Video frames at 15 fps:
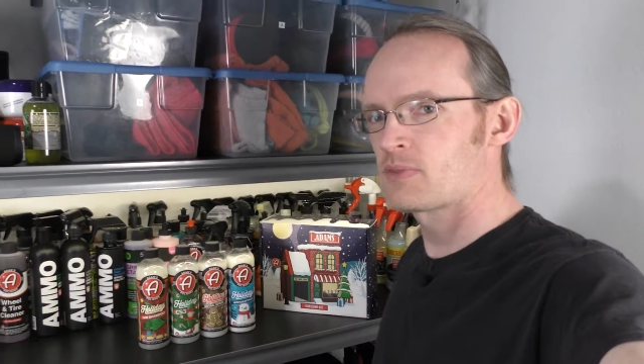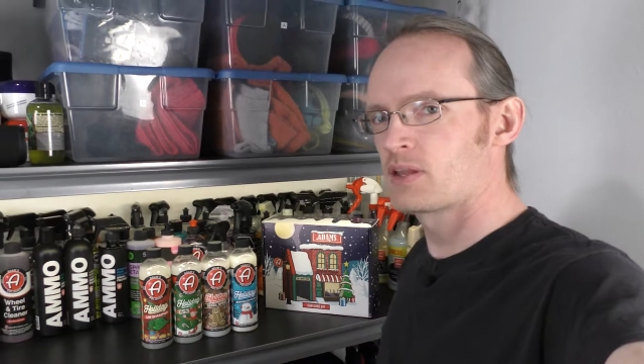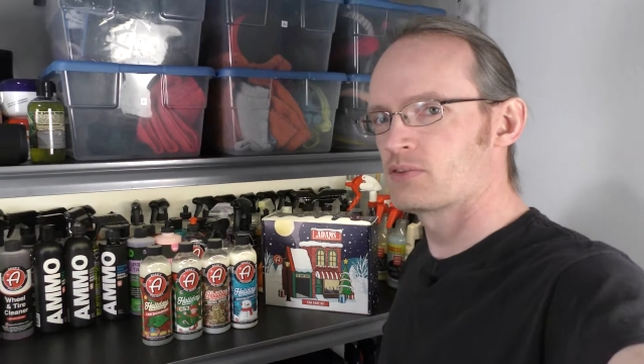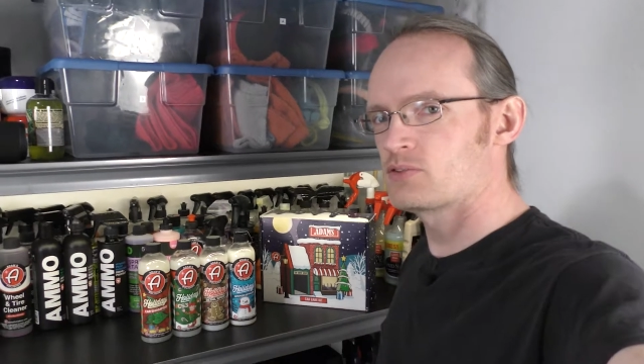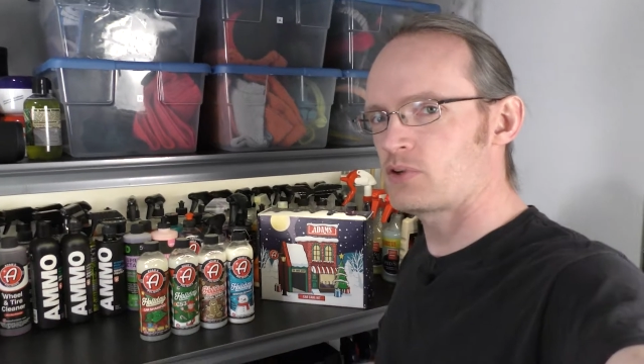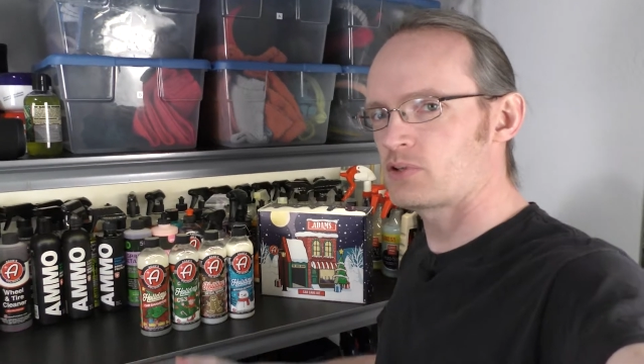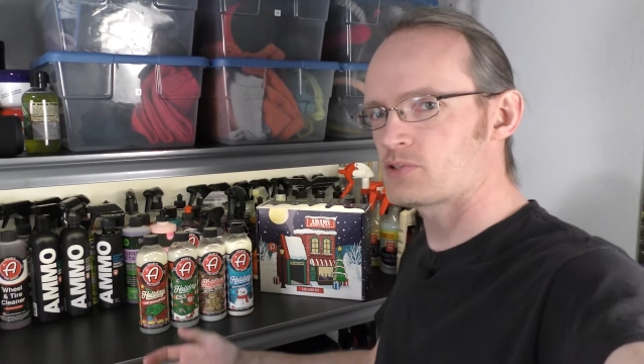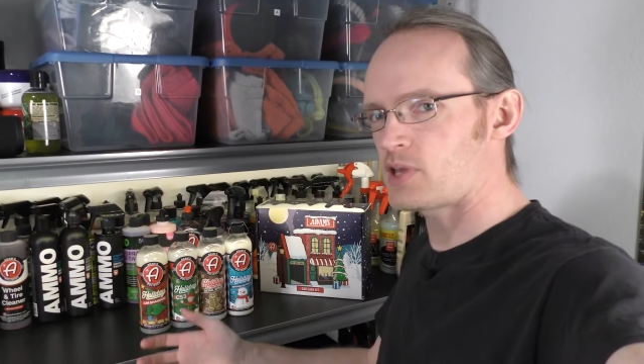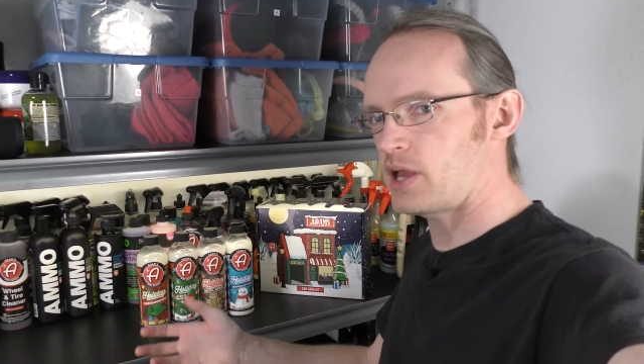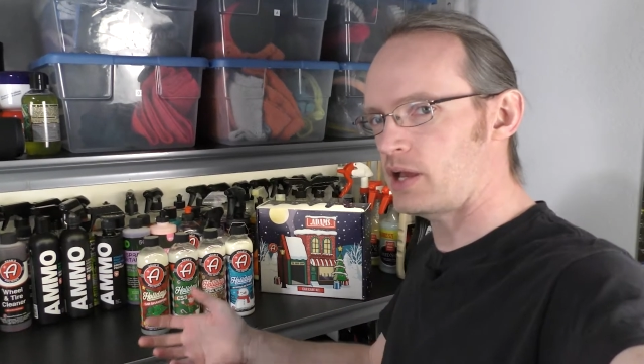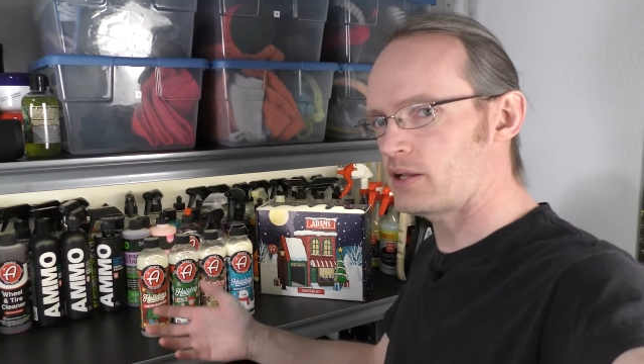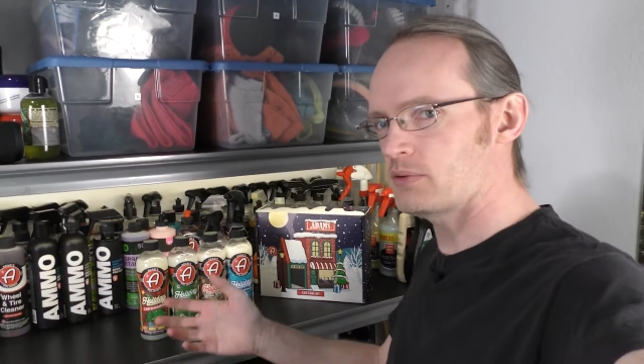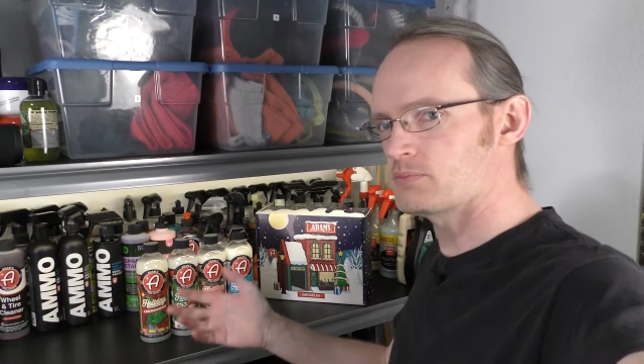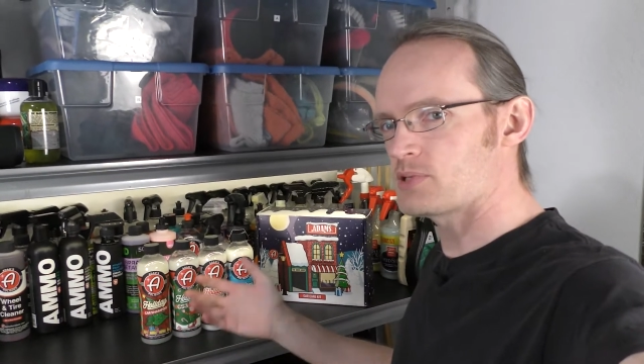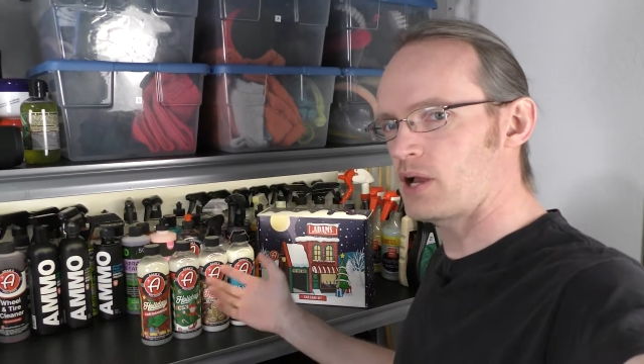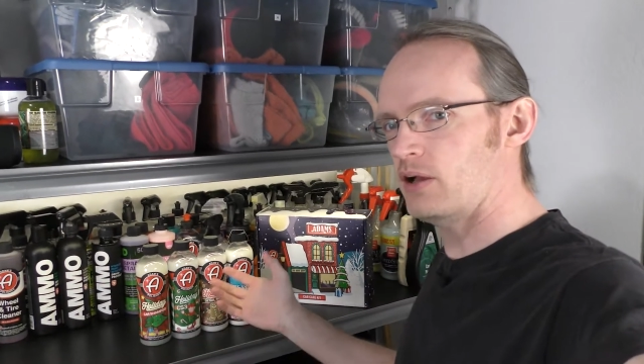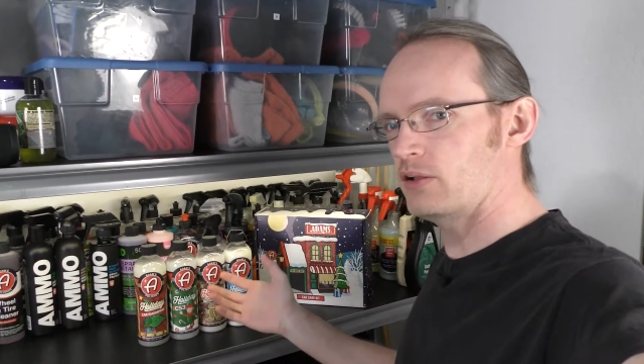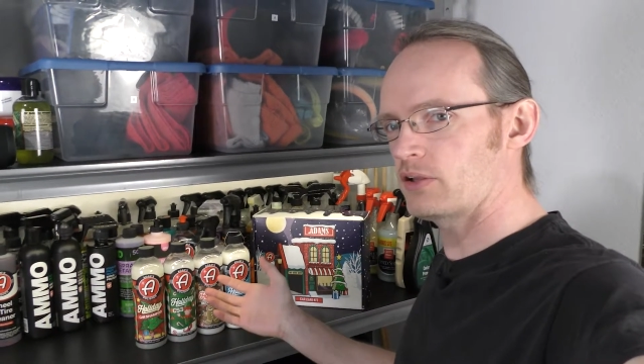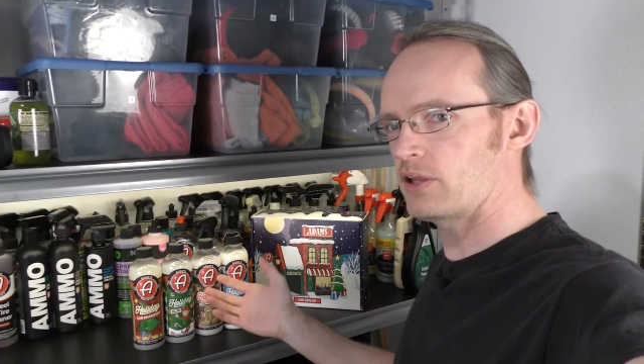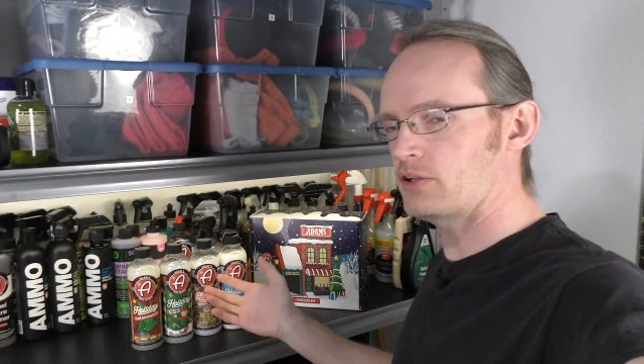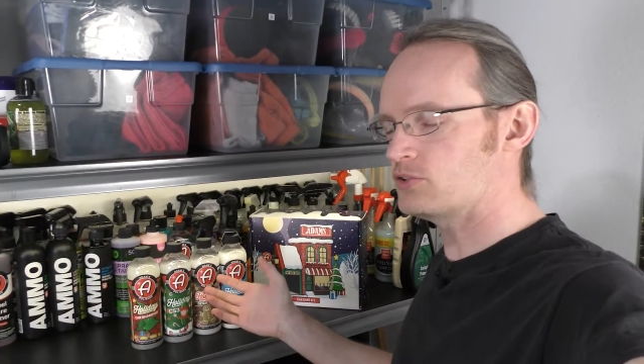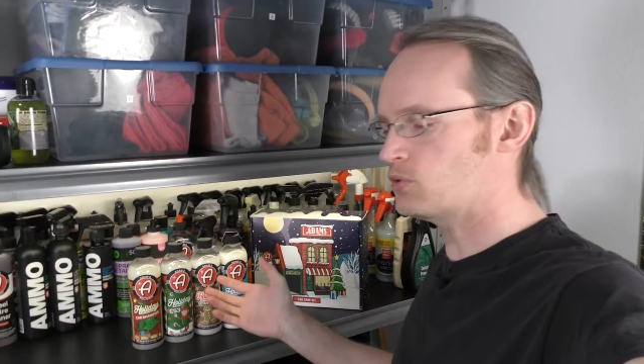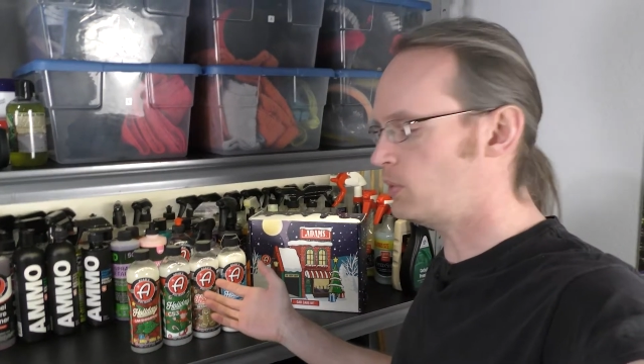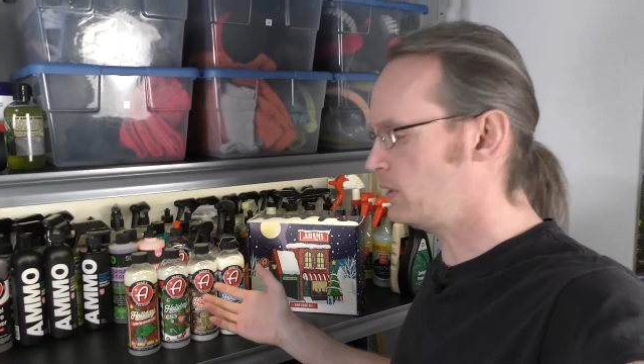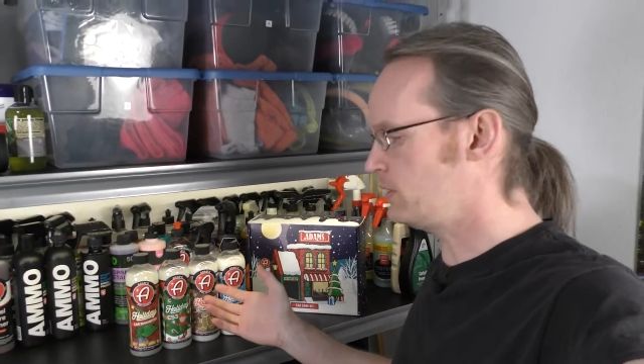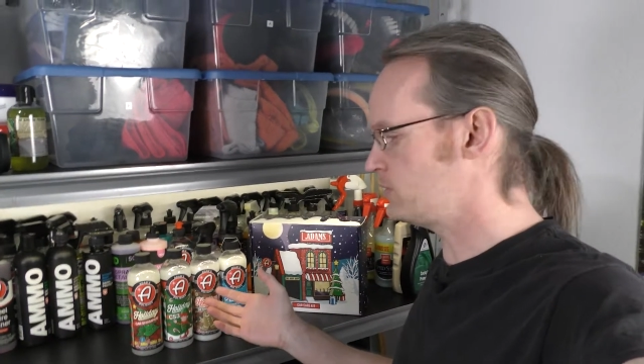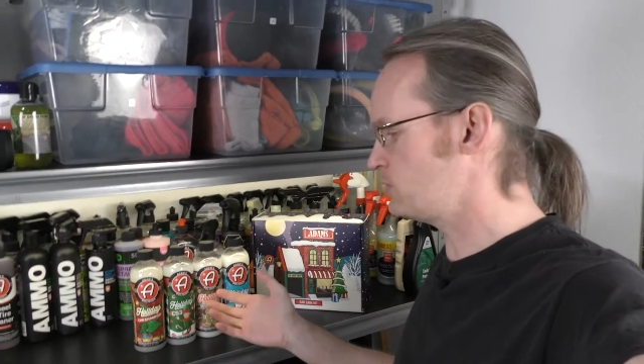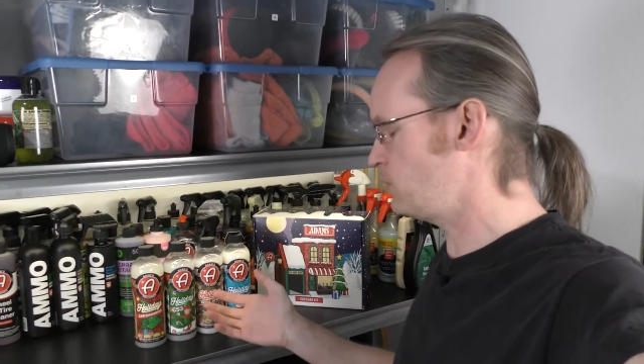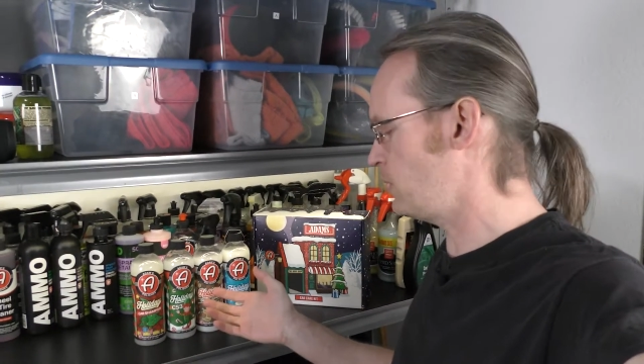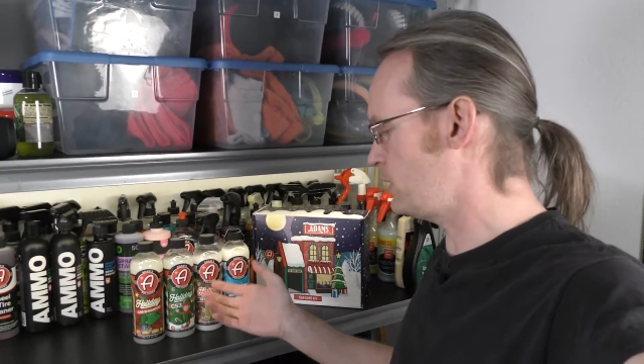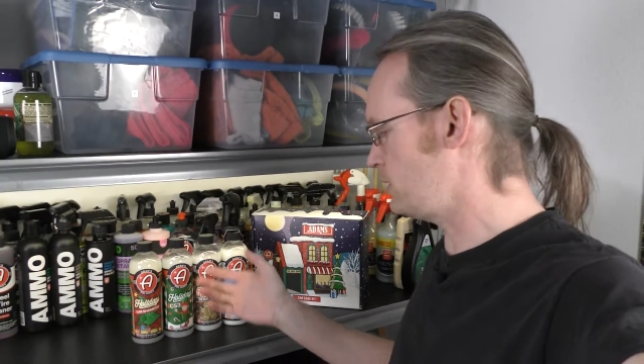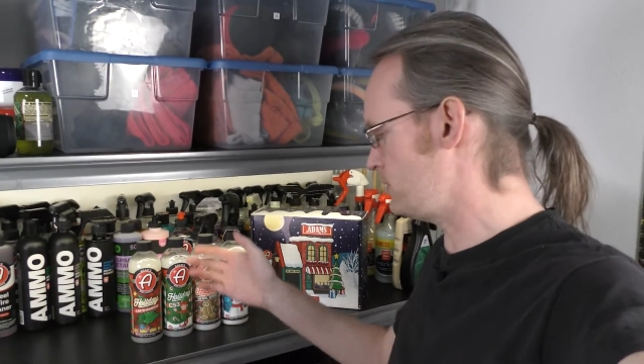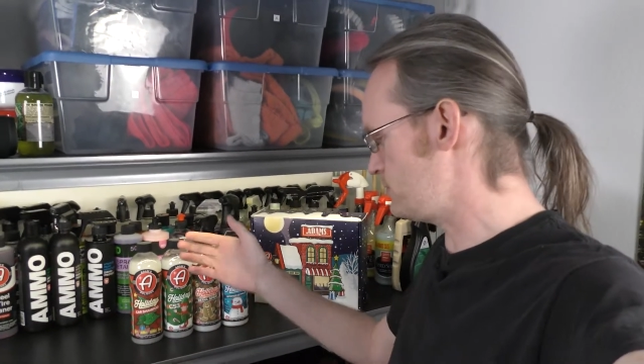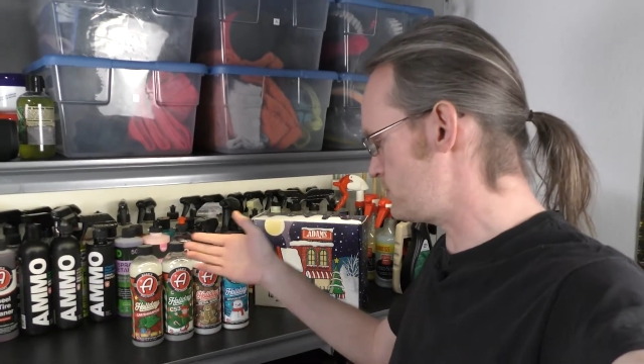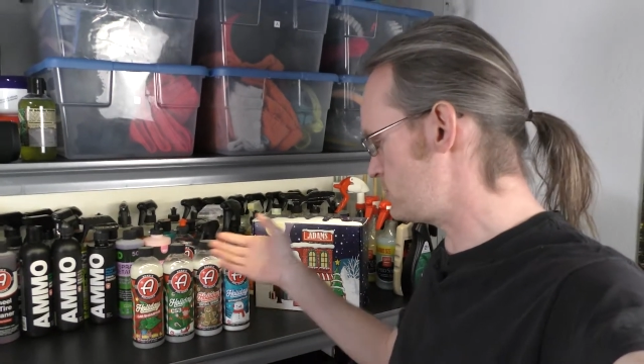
So here's Adam's Holiday 2020